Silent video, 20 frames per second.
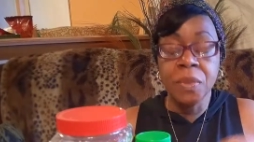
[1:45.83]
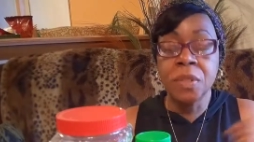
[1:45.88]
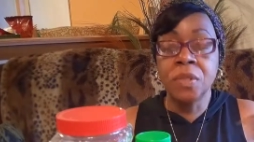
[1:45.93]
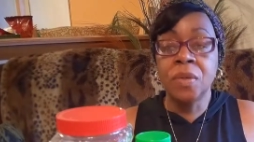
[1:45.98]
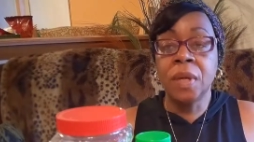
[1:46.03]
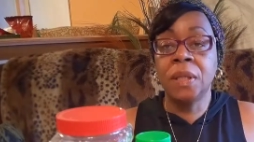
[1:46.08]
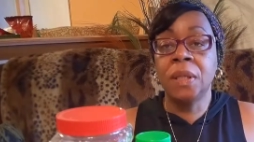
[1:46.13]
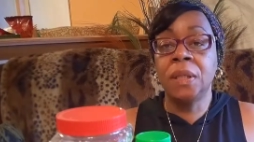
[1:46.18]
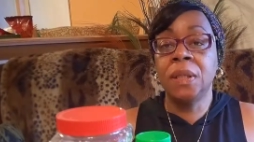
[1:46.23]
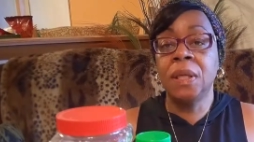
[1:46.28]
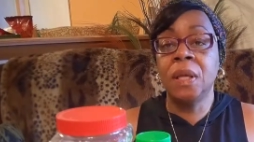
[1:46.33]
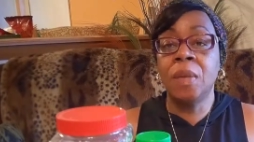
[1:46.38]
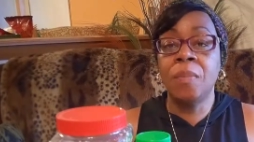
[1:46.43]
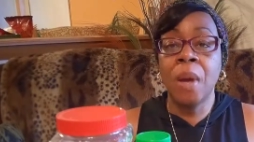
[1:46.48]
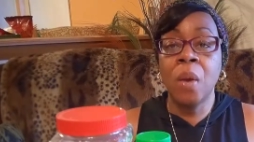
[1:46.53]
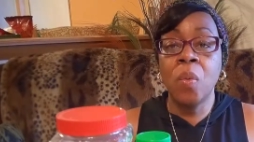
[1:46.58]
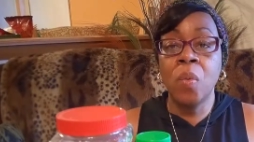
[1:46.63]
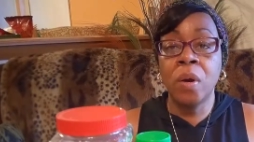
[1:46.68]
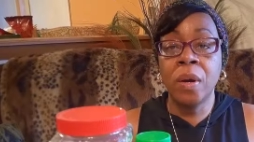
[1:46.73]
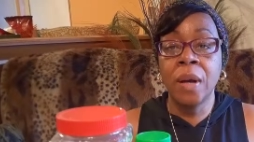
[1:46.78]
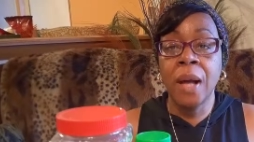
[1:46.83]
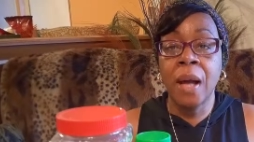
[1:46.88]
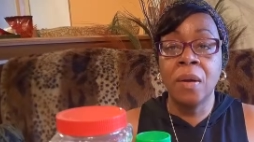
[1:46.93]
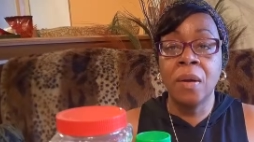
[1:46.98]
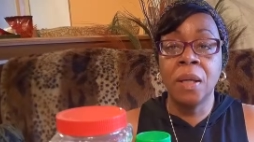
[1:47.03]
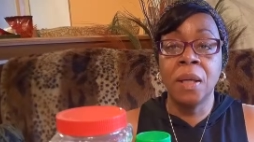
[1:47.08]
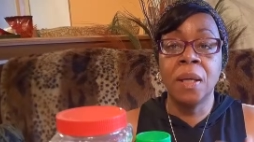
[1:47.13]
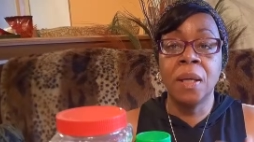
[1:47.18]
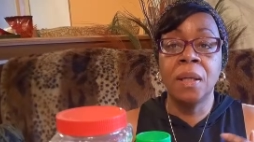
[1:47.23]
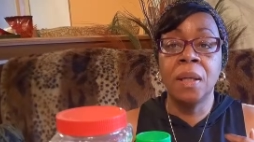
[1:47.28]
So I need to get my
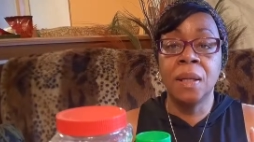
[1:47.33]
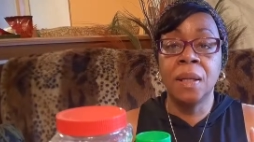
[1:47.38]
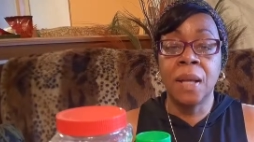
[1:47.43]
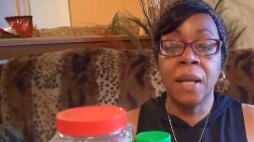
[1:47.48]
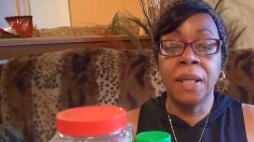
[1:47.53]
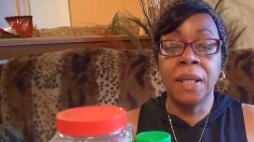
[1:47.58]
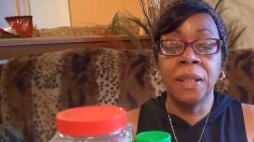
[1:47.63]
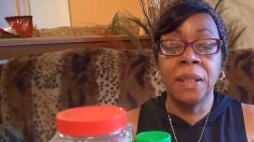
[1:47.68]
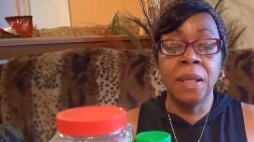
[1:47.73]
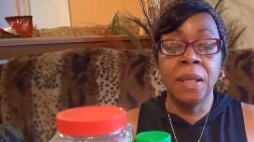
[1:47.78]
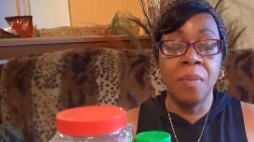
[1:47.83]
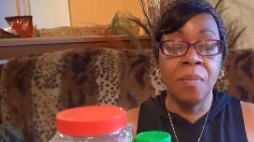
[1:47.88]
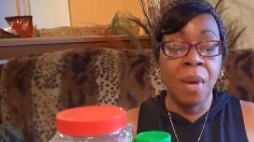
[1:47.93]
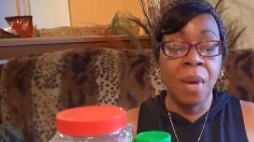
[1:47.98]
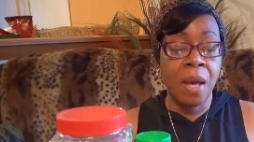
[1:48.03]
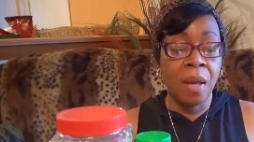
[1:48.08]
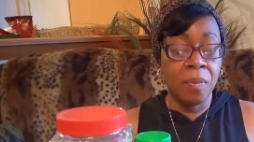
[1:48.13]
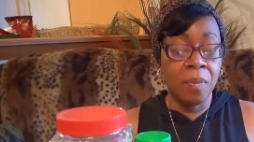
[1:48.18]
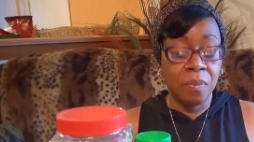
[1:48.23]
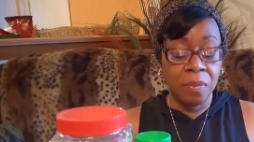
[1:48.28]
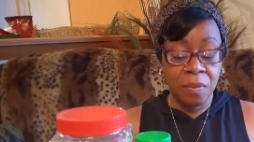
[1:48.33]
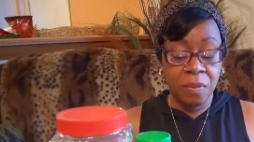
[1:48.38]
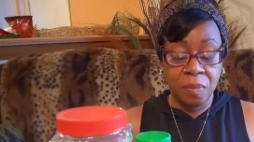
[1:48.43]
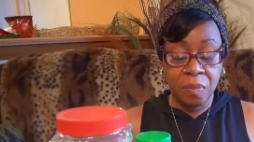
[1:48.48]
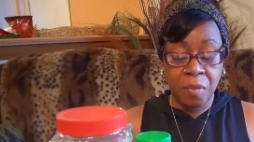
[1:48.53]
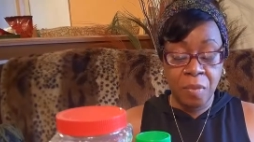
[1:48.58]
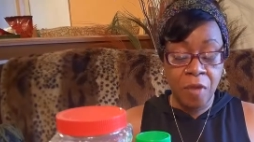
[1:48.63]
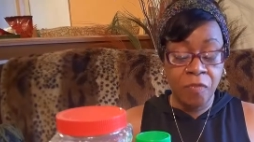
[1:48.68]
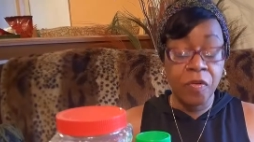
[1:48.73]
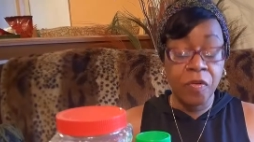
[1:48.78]
workout in, and I need to get my
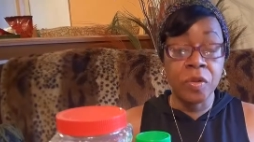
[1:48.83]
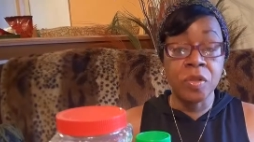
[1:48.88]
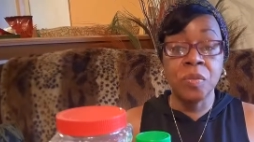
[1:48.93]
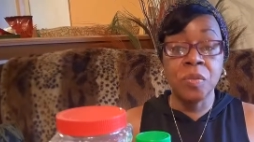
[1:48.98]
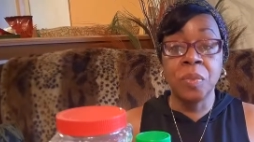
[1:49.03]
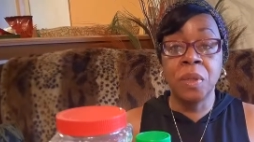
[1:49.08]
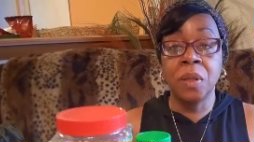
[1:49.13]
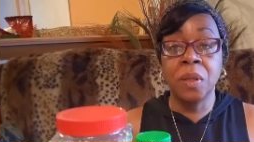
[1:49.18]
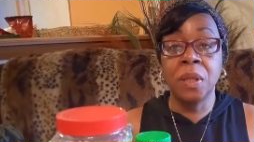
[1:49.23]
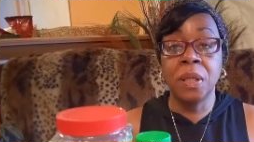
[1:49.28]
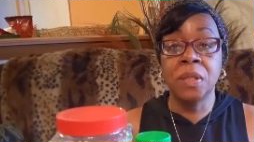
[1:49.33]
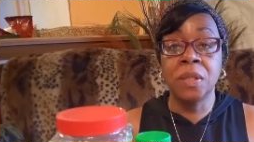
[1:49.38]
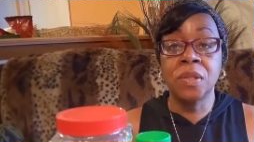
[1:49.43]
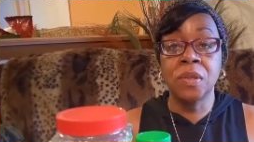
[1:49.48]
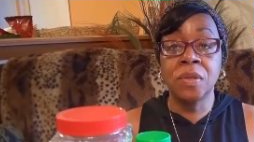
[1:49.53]
first meal in.